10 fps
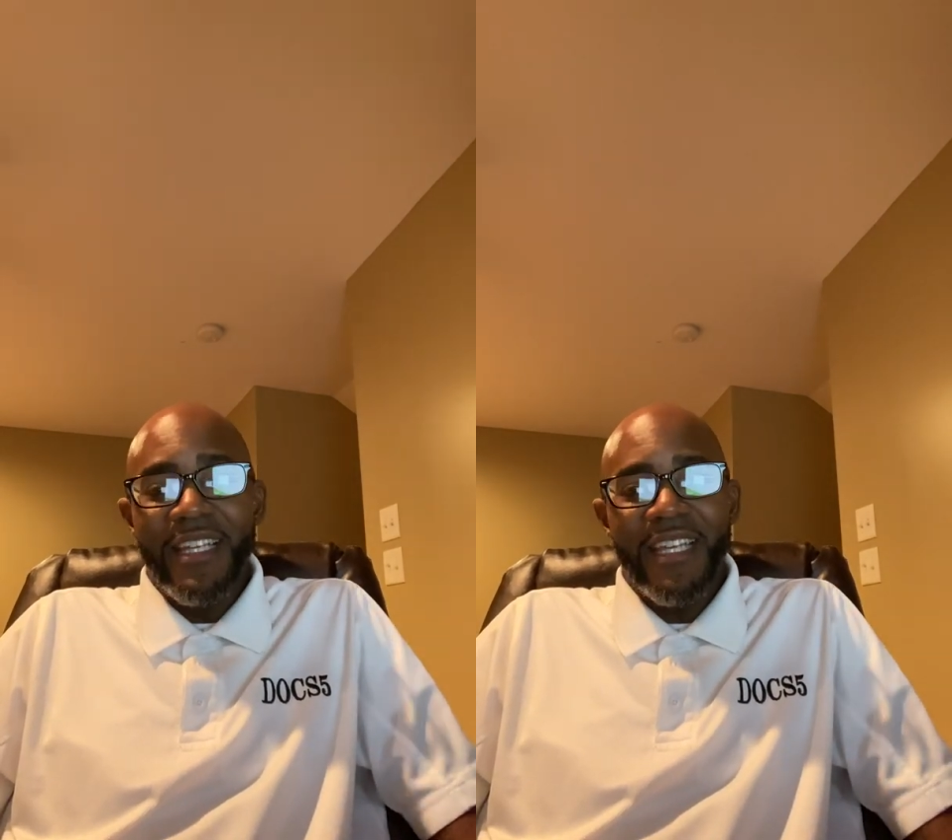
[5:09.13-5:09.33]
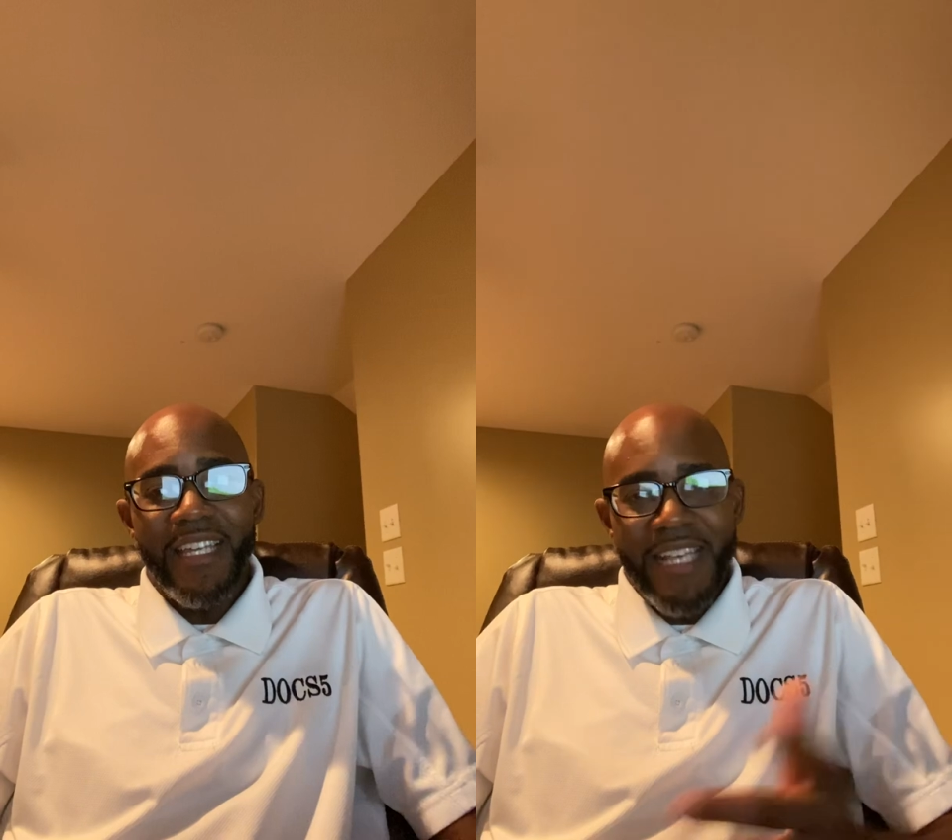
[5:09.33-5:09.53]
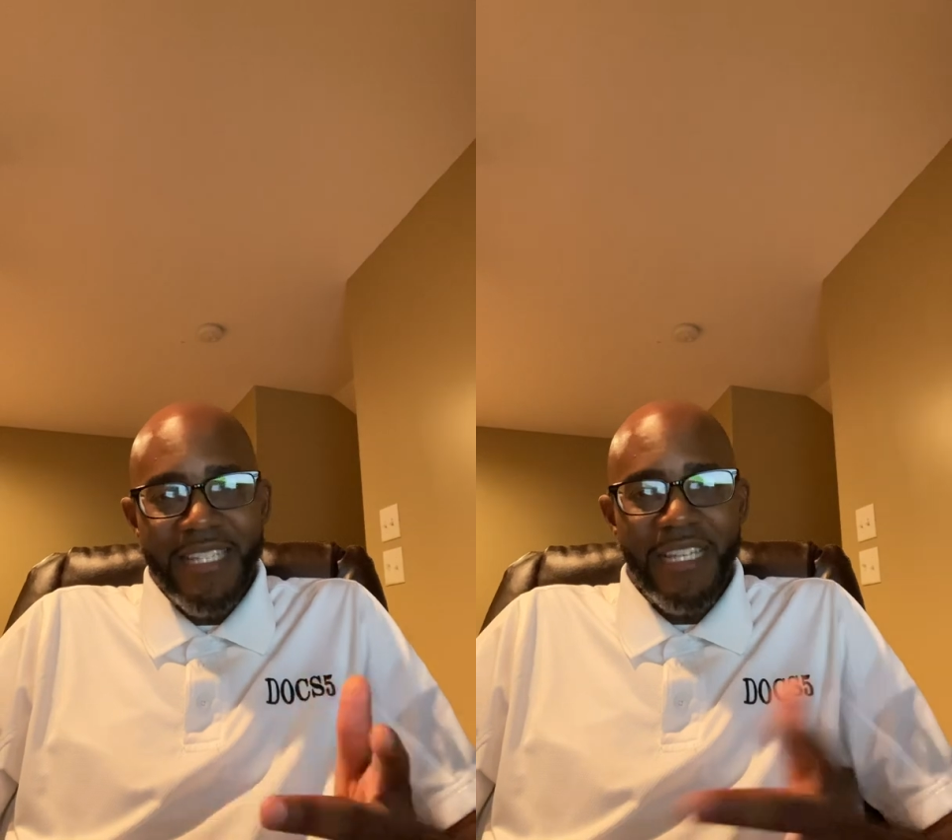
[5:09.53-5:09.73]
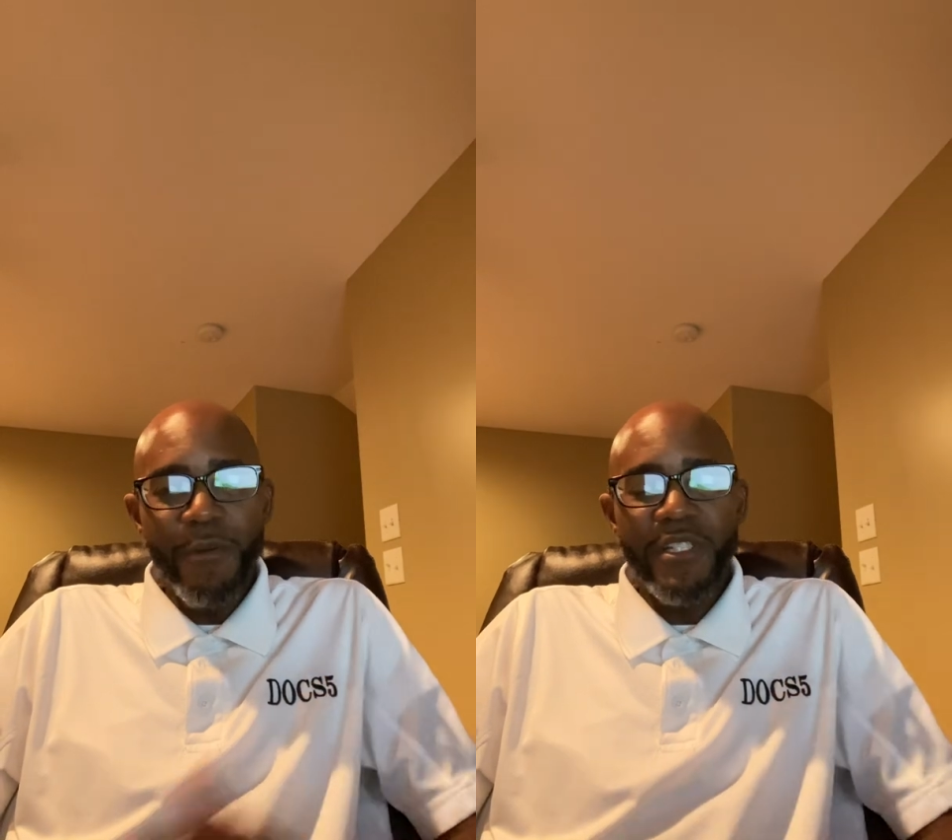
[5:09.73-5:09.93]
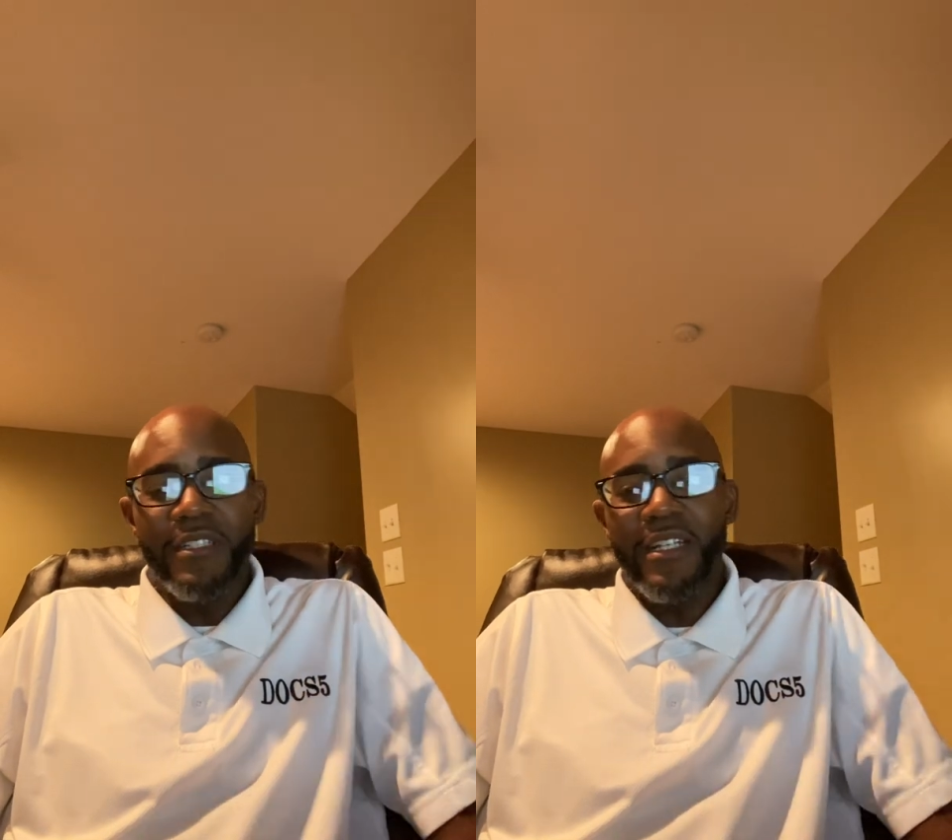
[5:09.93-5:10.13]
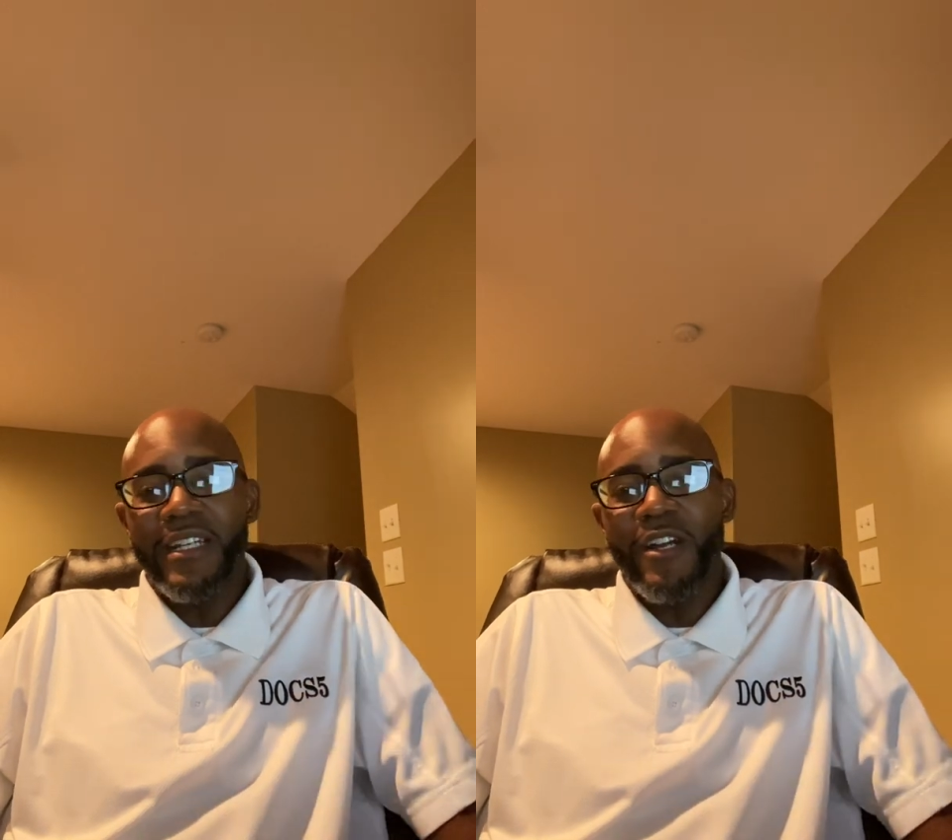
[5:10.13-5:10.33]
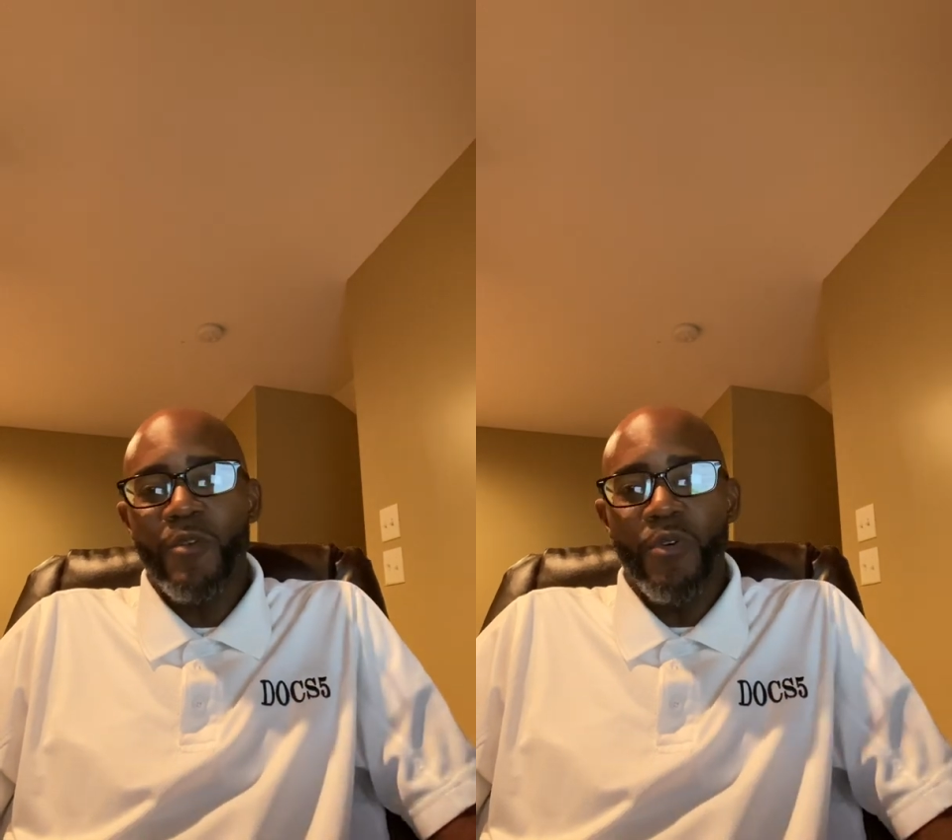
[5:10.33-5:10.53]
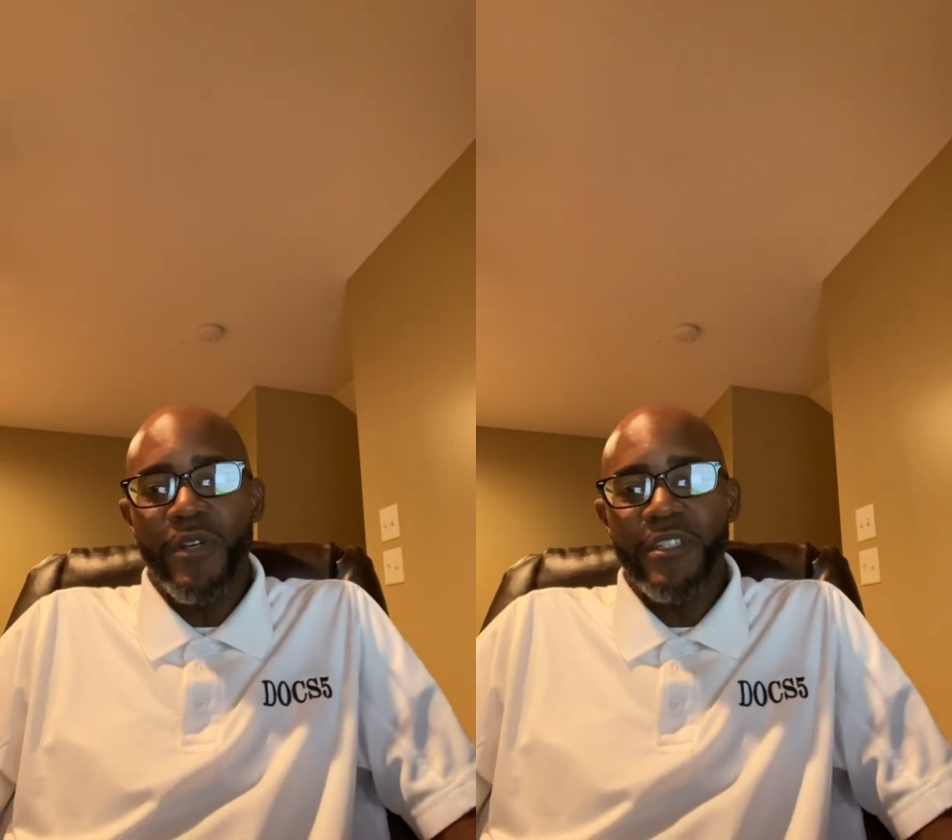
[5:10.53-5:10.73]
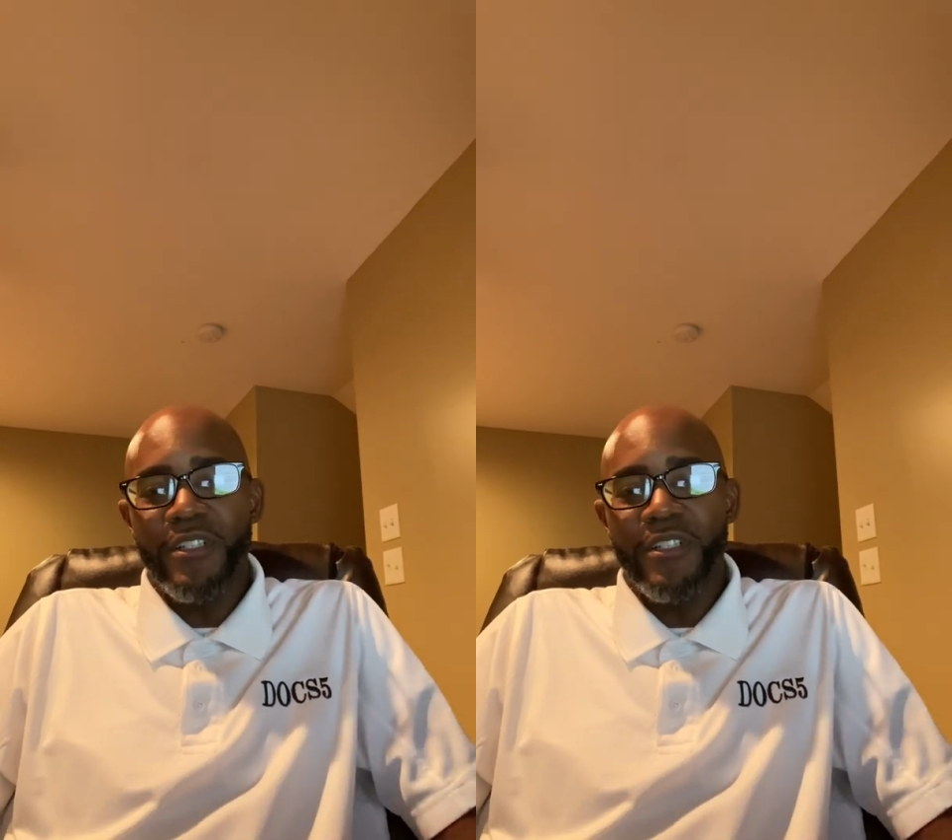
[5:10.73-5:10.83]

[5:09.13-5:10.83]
And that's how we should look at our boys